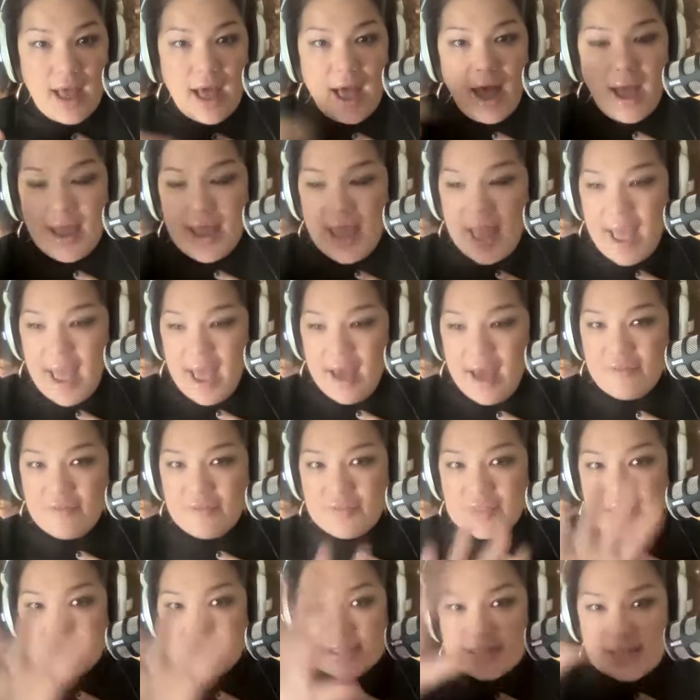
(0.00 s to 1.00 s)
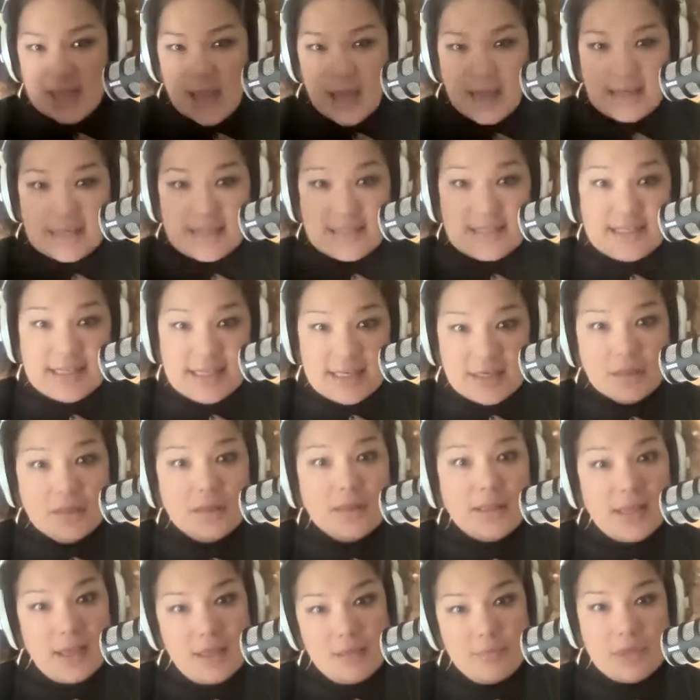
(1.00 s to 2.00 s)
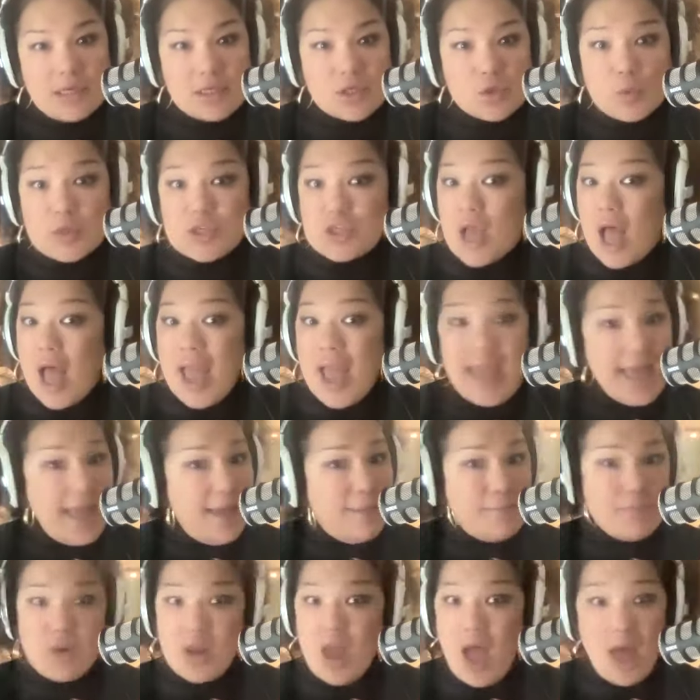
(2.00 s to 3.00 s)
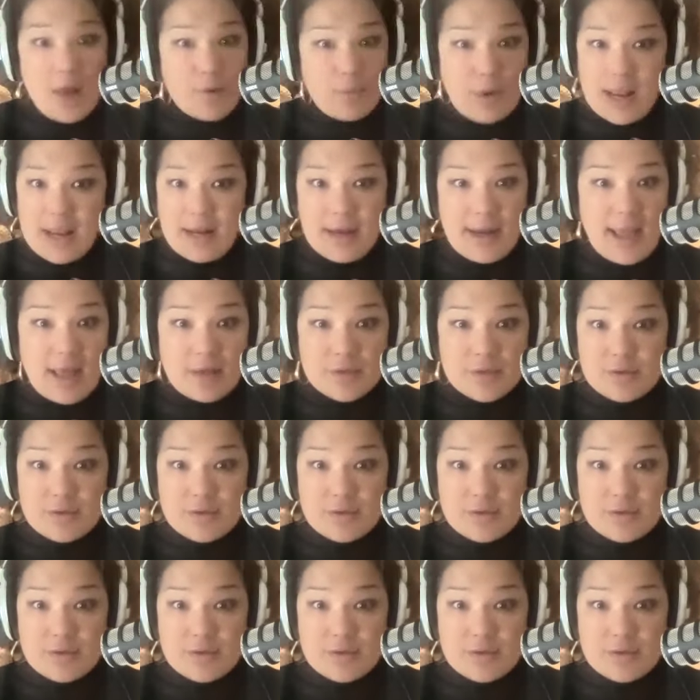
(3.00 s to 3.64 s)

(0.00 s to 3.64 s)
I mm-hmm. have this ideal image, which I am not right now.